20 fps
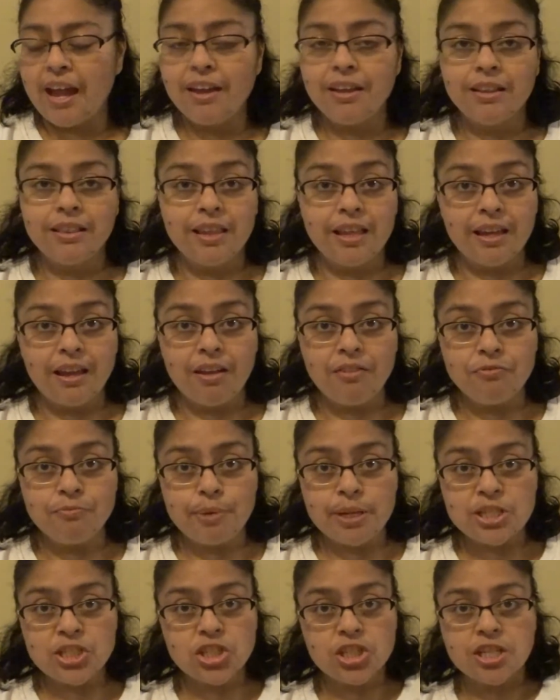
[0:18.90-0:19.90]
Like I've
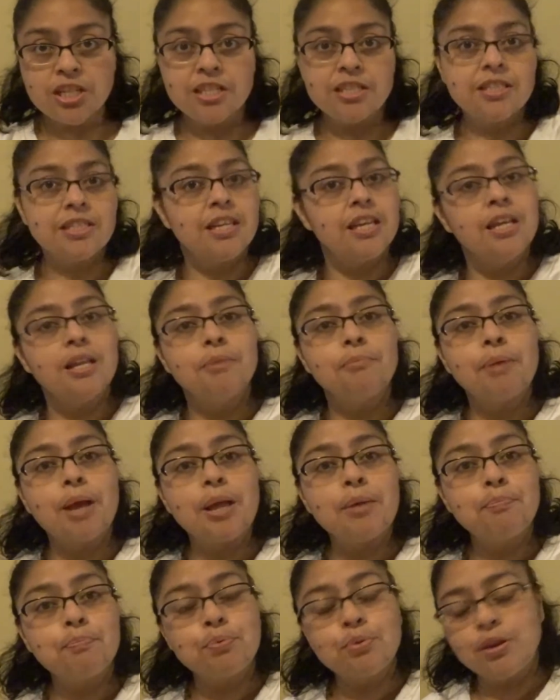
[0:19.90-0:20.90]
mentioned in
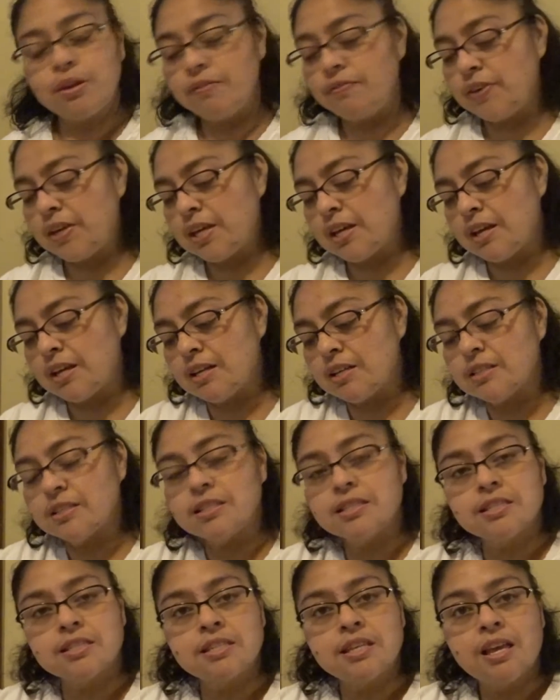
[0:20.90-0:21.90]
my
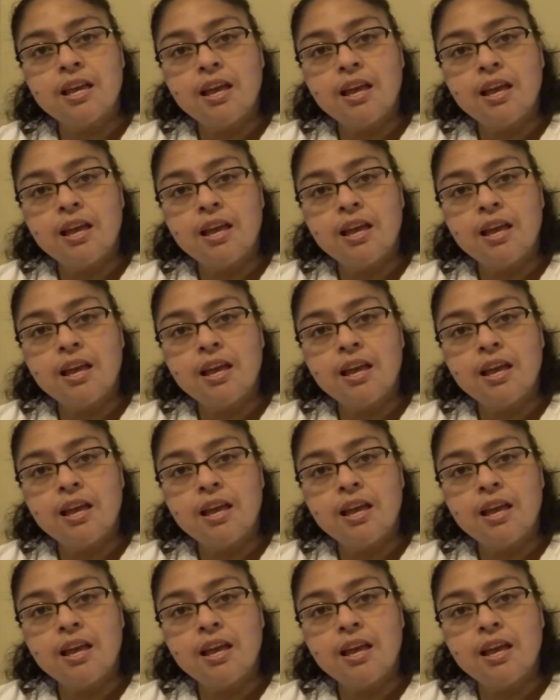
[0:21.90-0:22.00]
previous